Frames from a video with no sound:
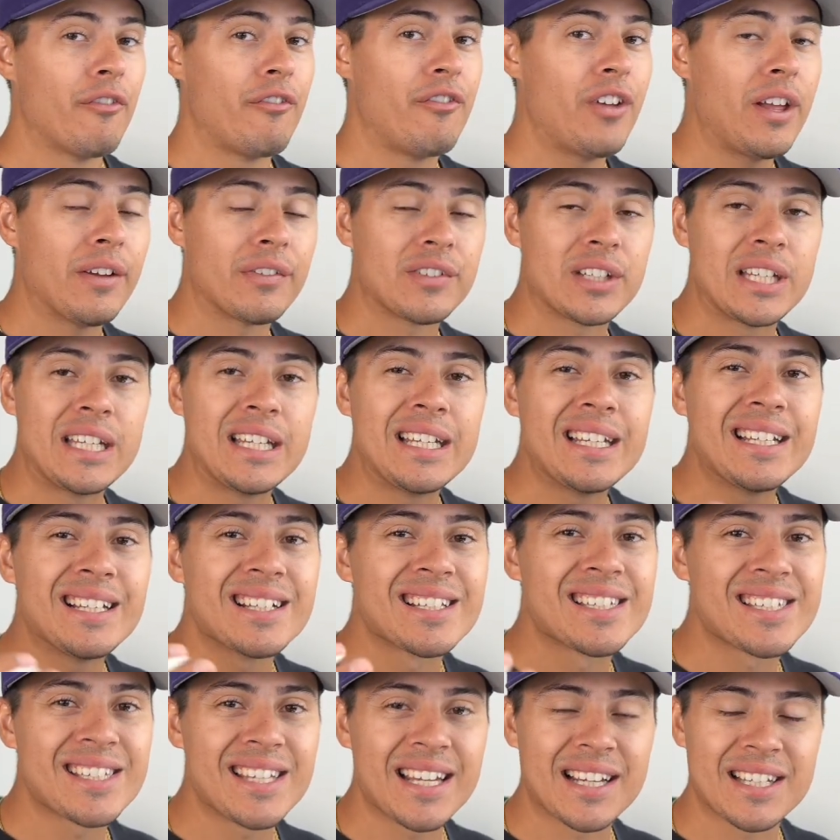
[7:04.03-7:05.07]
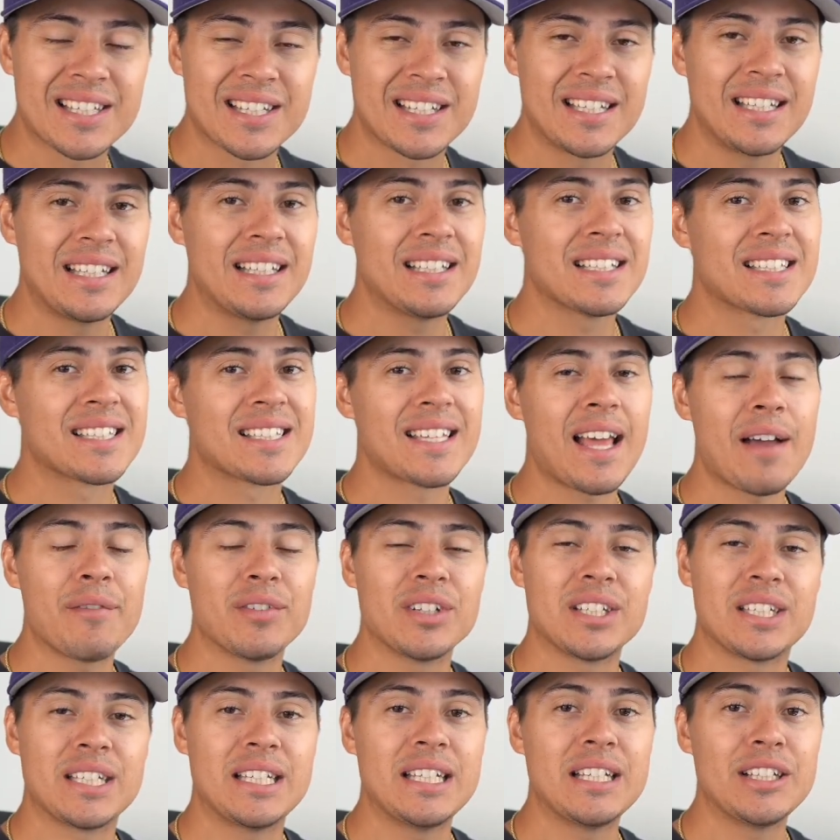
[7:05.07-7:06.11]
15, 16,
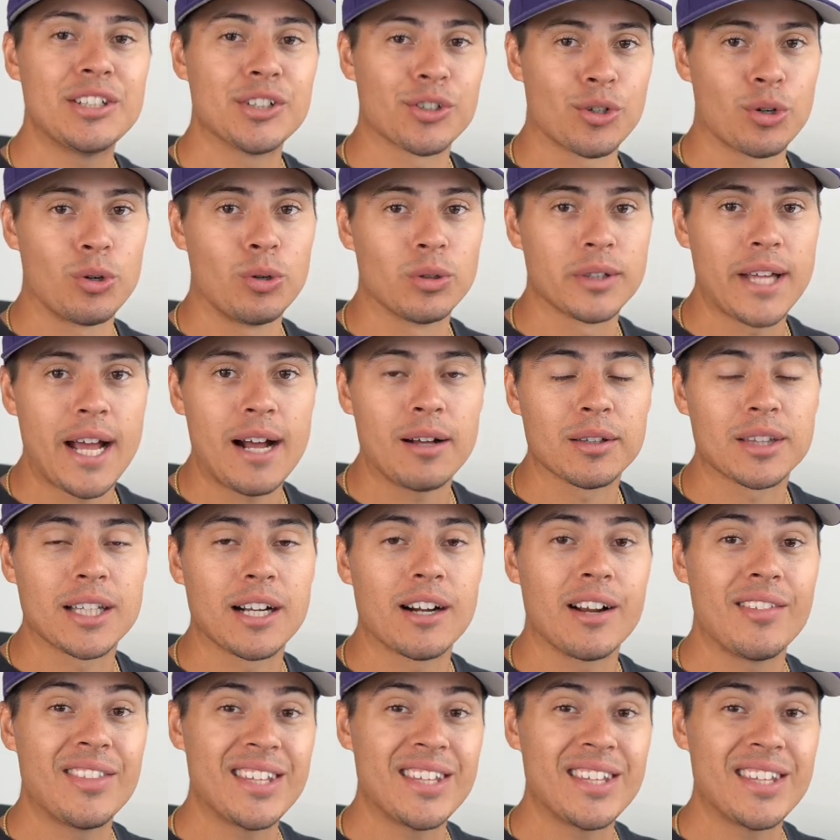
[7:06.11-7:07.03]
17-year-old out there.